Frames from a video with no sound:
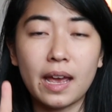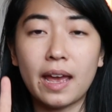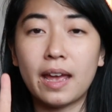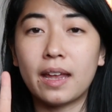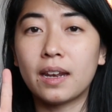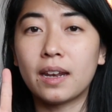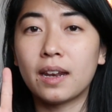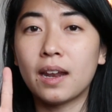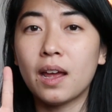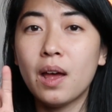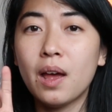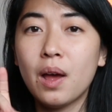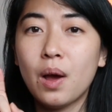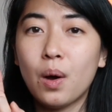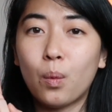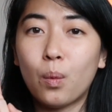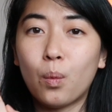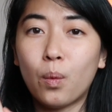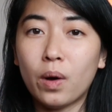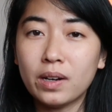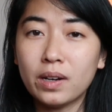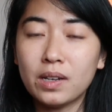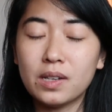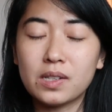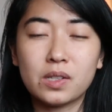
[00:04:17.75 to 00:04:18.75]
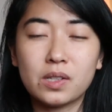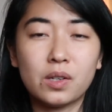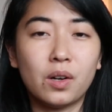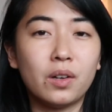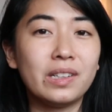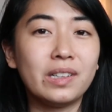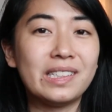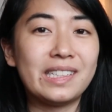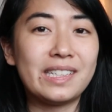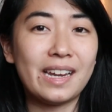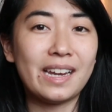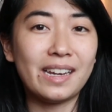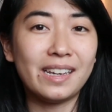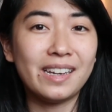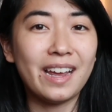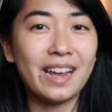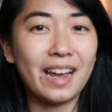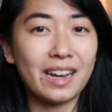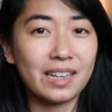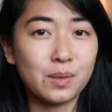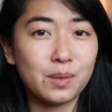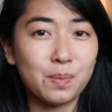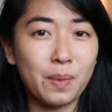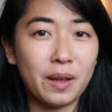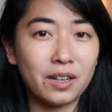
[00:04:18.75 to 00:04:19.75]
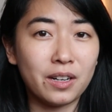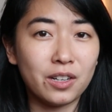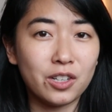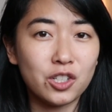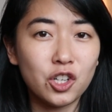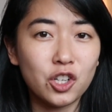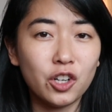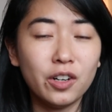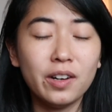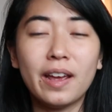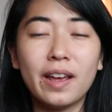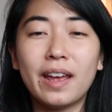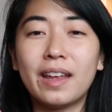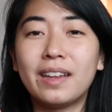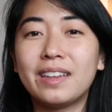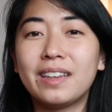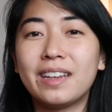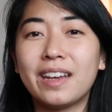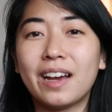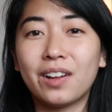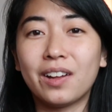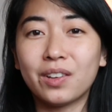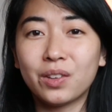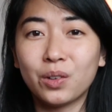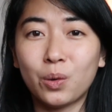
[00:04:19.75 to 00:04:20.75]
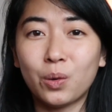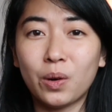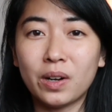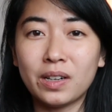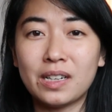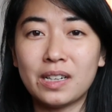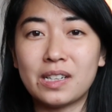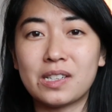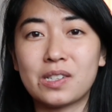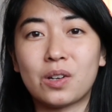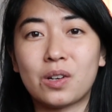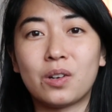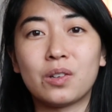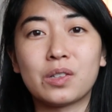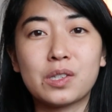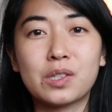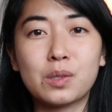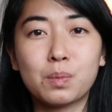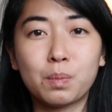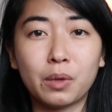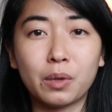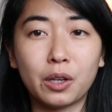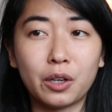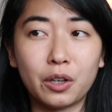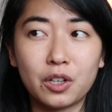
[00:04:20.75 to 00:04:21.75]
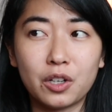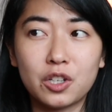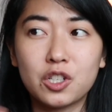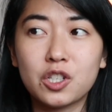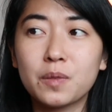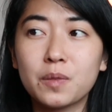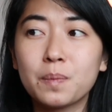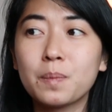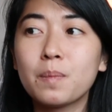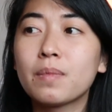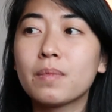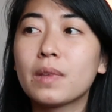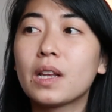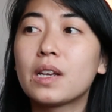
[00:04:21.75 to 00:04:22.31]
and one is called daily expenditure and the other one is called splurge.